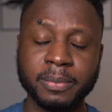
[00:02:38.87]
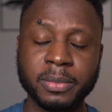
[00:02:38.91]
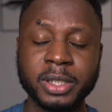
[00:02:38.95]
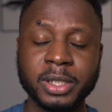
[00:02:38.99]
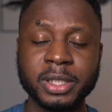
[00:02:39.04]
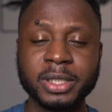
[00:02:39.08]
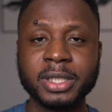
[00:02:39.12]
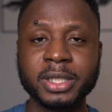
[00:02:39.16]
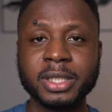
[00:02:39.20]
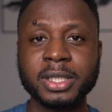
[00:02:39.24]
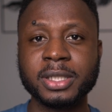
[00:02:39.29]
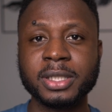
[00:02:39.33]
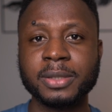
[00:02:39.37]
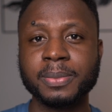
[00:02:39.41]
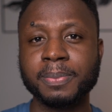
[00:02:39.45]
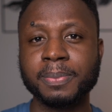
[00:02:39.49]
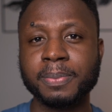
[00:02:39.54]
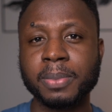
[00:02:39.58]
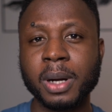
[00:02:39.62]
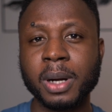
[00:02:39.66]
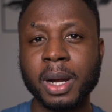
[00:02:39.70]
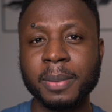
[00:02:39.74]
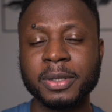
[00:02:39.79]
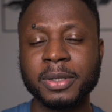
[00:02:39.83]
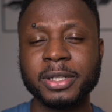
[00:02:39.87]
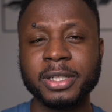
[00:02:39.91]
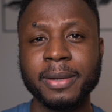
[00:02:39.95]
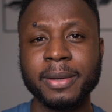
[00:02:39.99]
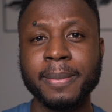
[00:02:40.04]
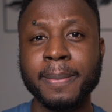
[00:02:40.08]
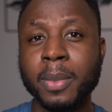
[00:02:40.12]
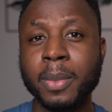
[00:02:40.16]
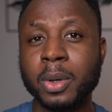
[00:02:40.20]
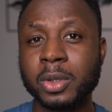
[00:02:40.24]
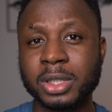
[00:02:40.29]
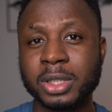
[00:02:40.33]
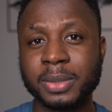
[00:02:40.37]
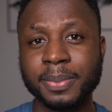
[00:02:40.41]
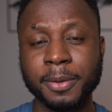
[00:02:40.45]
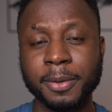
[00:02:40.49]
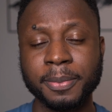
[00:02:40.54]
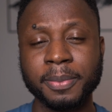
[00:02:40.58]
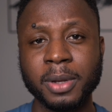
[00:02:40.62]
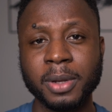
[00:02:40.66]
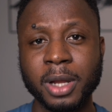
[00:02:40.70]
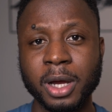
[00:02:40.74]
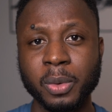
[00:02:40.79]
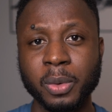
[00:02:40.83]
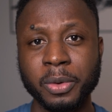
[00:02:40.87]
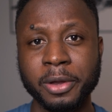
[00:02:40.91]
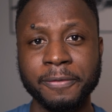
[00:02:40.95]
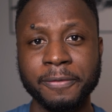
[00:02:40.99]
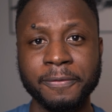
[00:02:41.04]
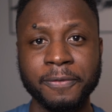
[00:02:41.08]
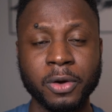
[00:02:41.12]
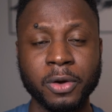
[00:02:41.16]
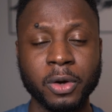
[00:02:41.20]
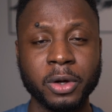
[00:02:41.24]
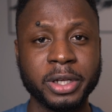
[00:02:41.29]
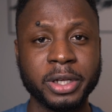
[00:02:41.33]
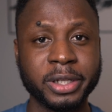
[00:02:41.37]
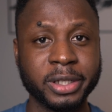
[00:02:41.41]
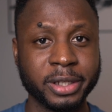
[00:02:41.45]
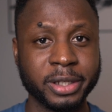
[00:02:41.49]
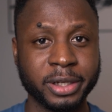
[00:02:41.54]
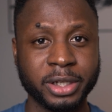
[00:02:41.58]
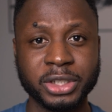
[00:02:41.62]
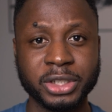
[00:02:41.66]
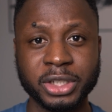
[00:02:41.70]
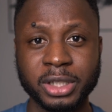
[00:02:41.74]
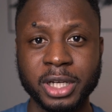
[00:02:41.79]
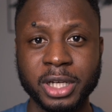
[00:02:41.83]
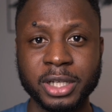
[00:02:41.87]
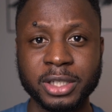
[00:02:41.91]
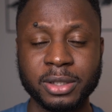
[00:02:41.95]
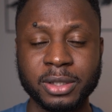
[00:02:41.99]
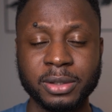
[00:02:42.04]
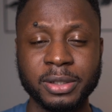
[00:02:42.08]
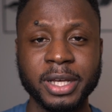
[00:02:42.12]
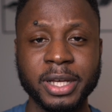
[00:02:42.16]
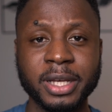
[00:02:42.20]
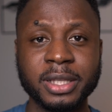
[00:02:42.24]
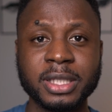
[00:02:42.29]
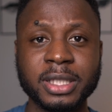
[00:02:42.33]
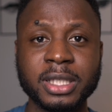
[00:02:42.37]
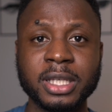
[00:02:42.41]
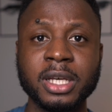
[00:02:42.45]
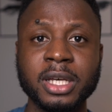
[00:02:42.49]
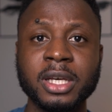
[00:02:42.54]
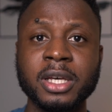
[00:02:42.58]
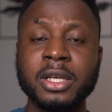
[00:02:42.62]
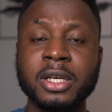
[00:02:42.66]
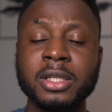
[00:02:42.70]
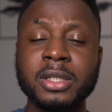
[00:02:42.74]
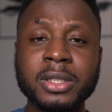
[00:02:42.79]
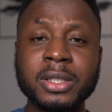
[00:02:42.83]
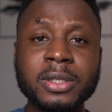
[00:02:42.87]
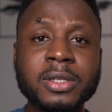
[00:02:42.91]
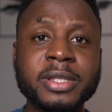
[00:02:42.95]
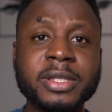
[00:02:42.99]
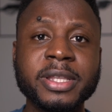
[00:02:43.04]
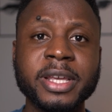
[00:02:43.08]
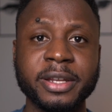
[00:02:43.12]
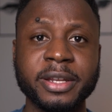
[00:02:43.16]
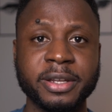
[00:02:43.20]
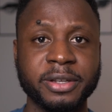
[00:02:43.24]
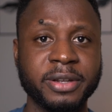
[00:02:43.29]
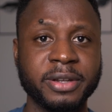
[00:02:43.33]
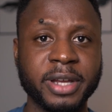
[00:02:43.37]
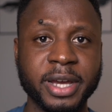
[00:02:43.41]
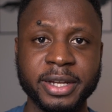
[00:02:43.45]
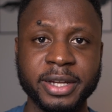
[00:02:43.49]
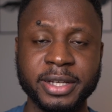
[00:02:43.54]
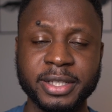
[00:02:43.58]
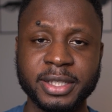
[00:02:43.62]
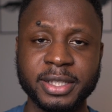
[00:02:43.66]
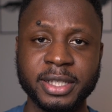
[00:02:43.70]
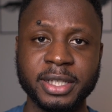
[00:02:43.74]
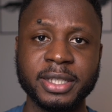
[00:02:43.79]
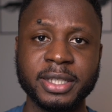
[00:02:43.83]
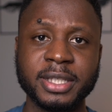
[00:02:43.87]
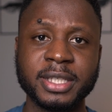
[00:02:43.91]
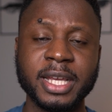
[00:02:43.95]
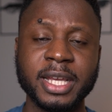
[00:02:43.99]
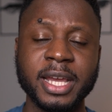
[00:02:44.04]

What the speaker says: This is probably the most popular way for international students to stay in the United States.